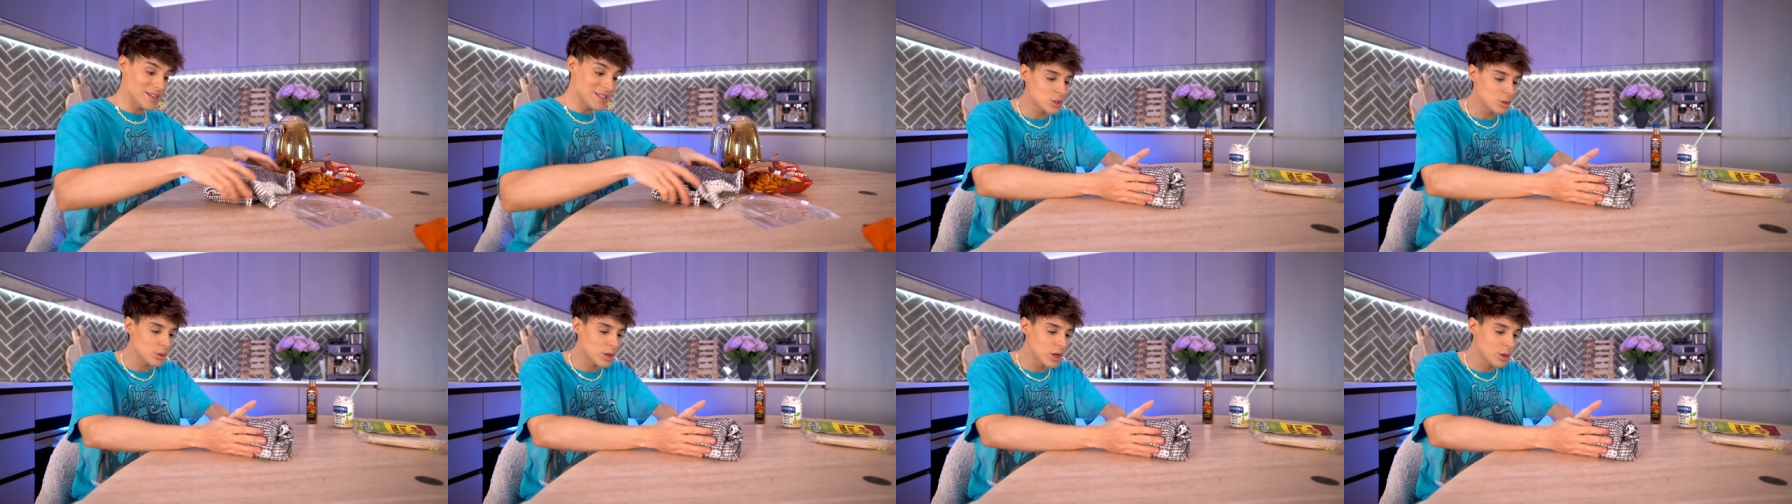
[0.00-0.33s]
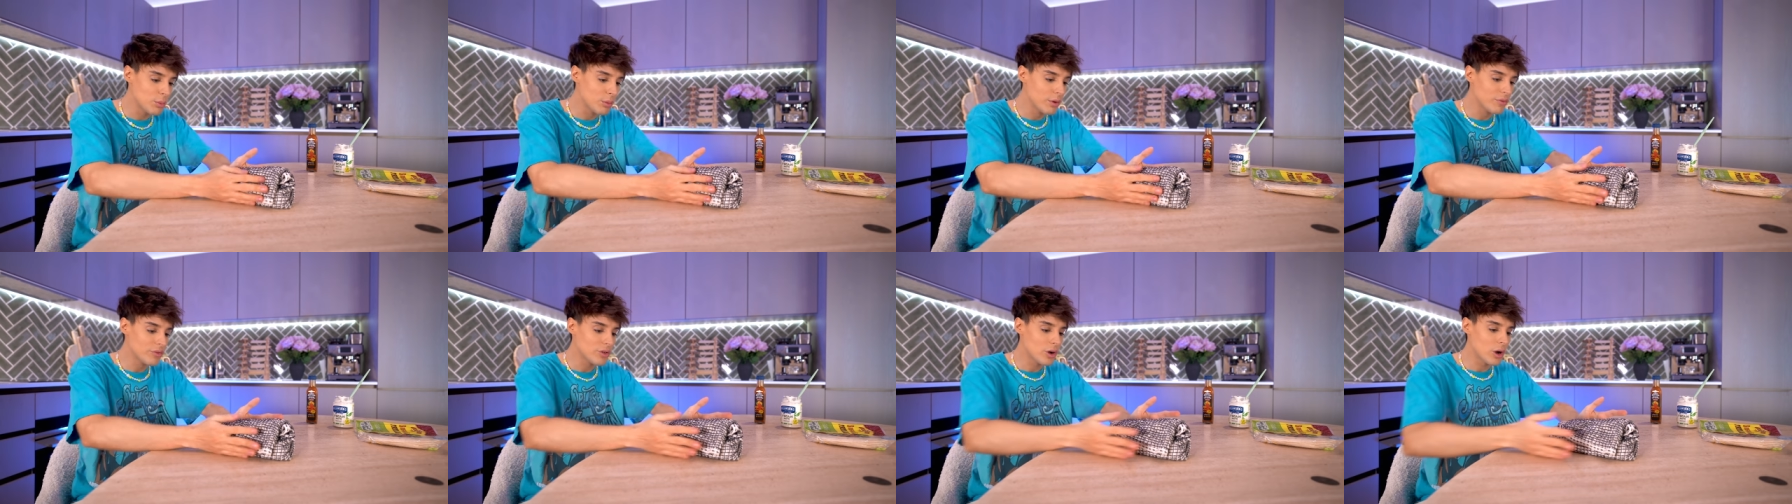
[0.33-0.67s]
So here
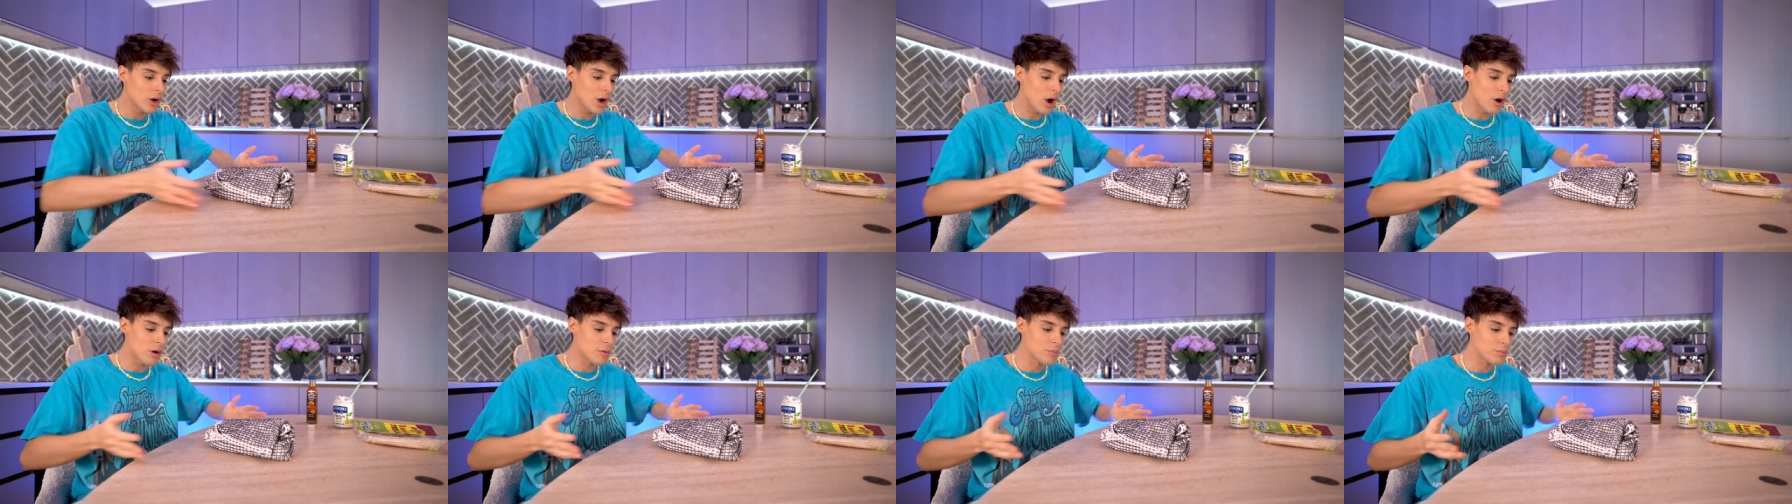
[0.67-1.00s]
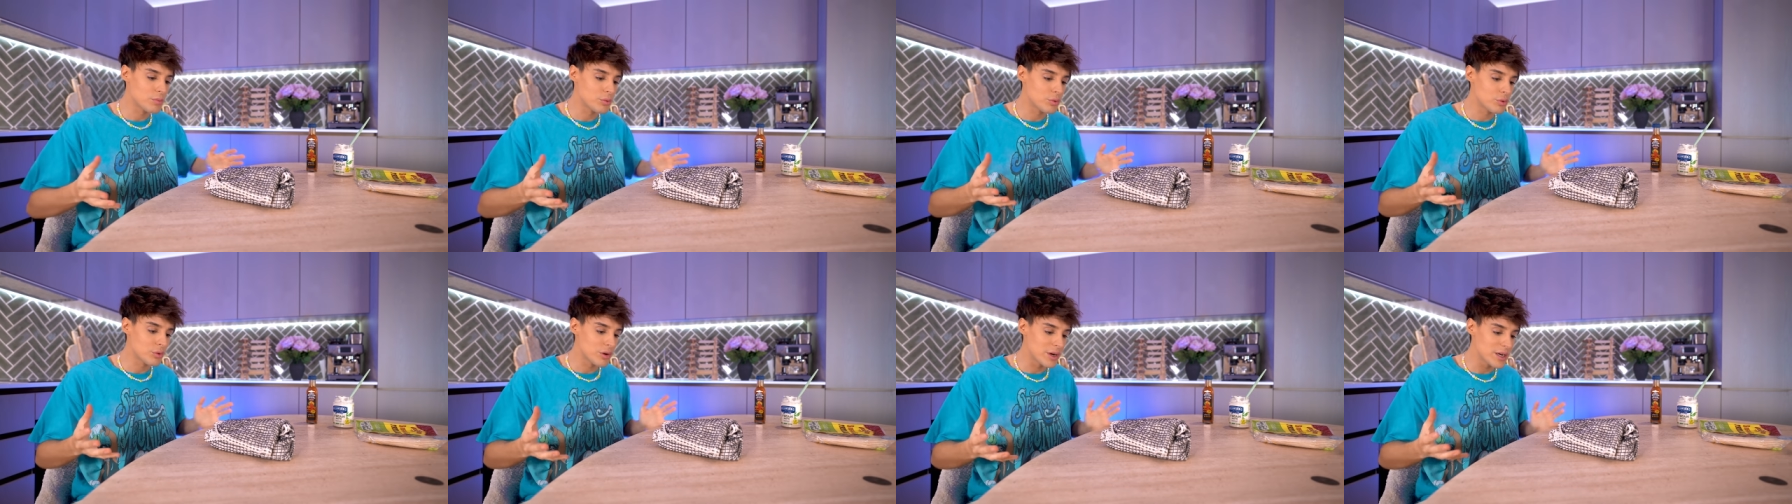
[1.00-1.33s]
we've got our
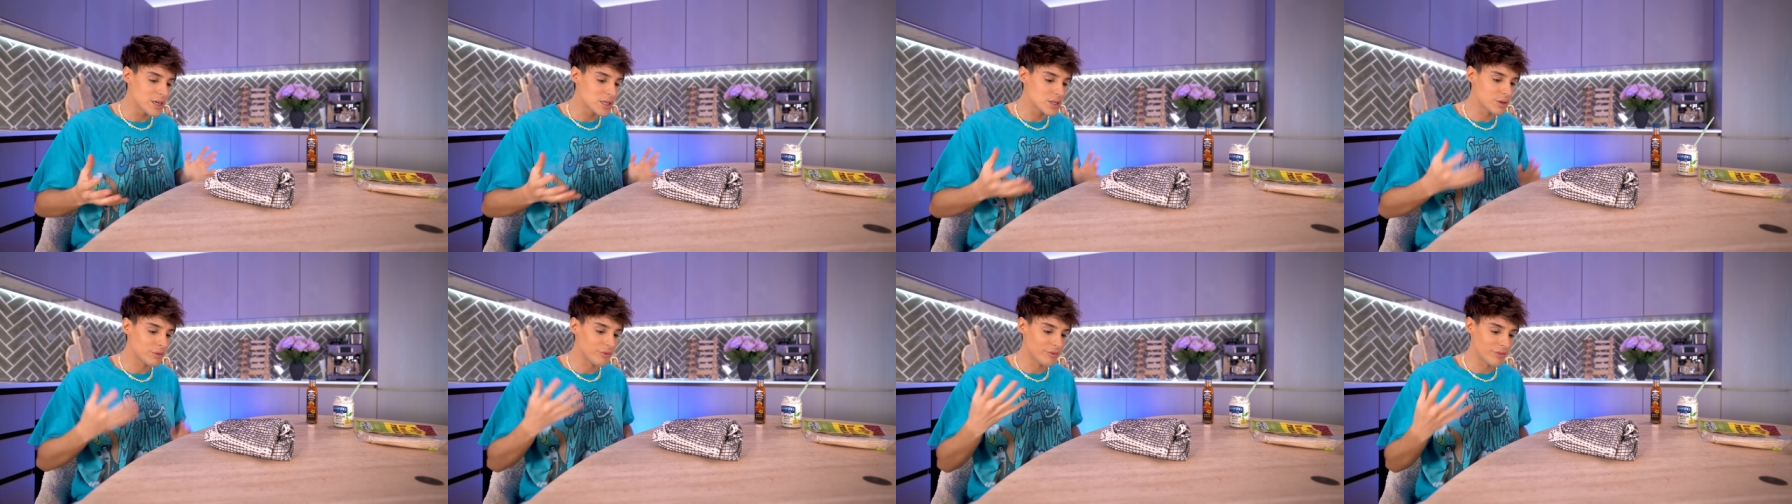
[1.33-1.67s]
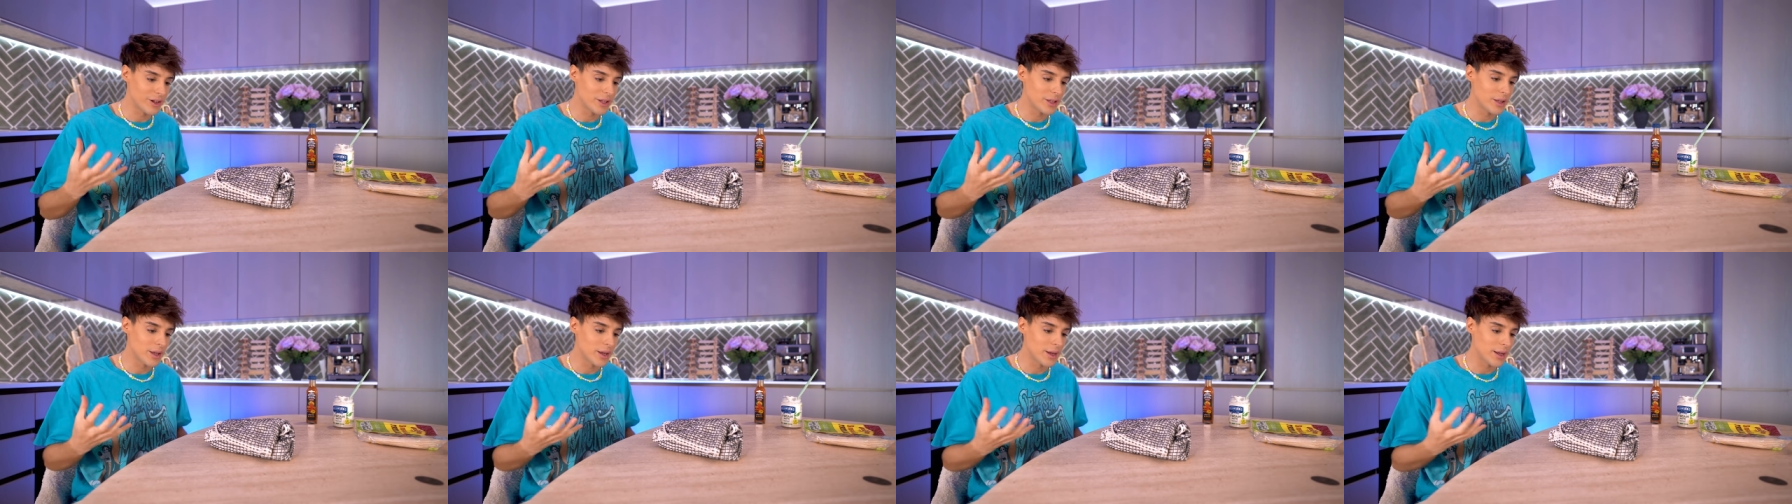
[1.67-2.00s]
burrito
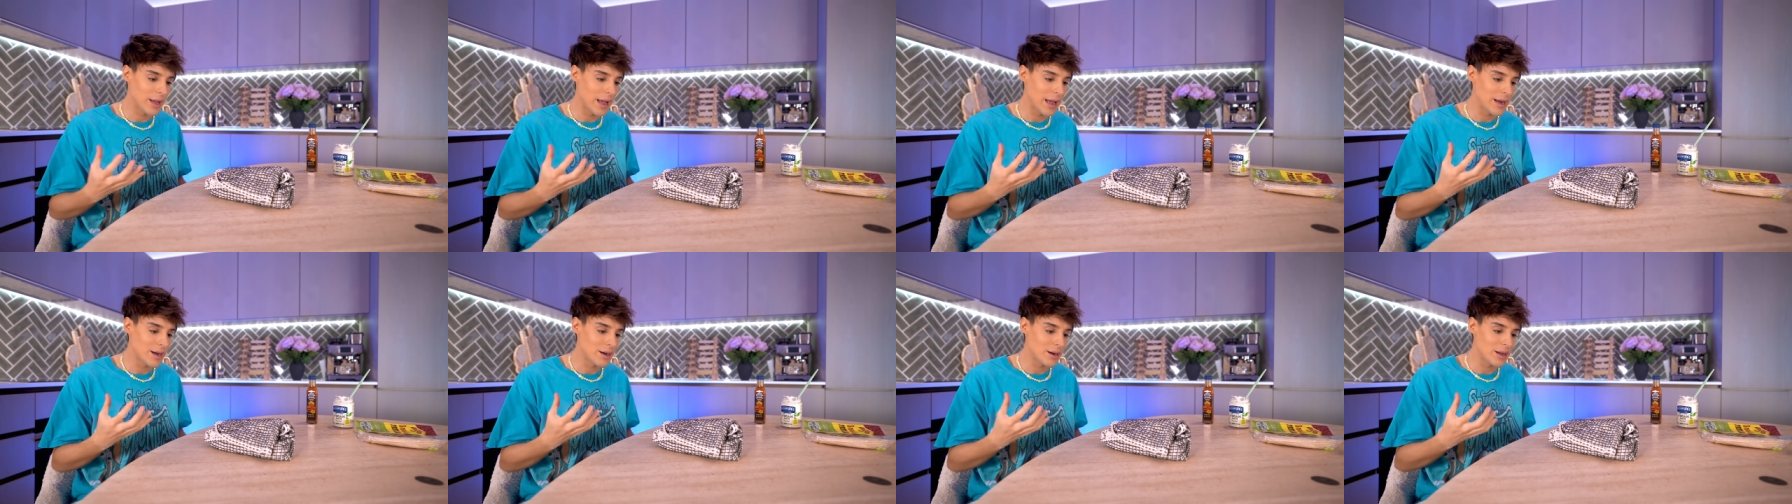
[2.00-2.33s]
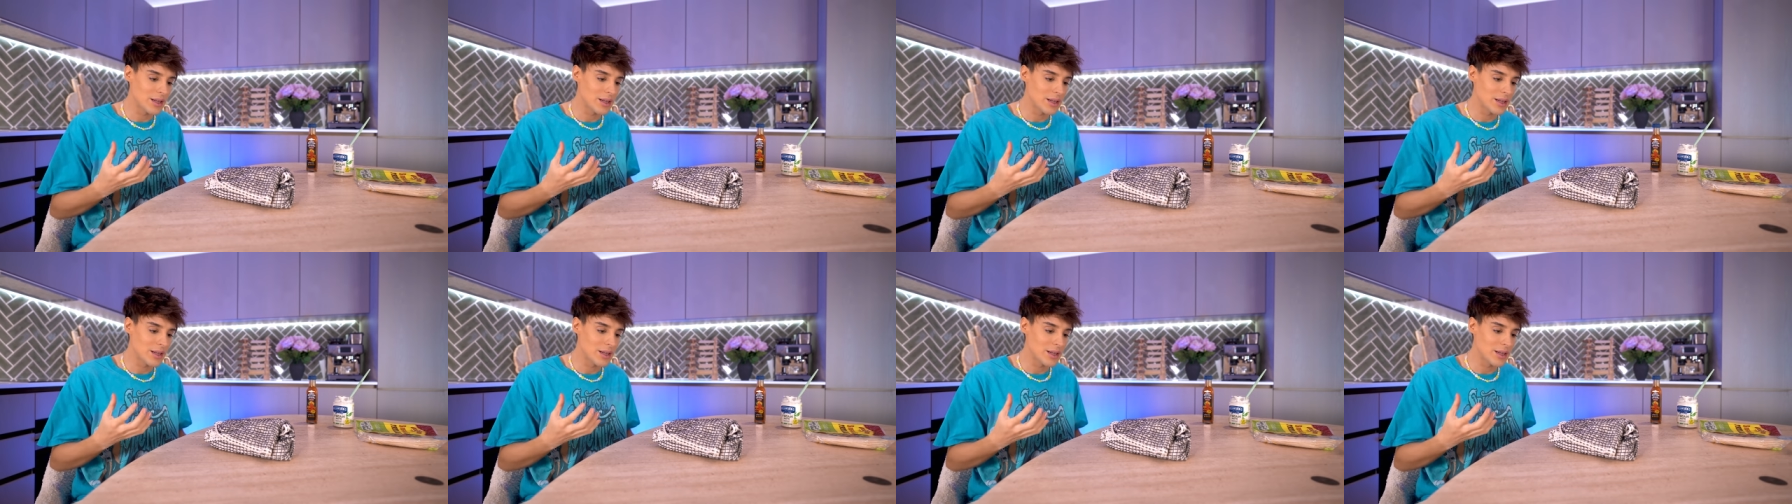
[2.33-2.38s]
filling and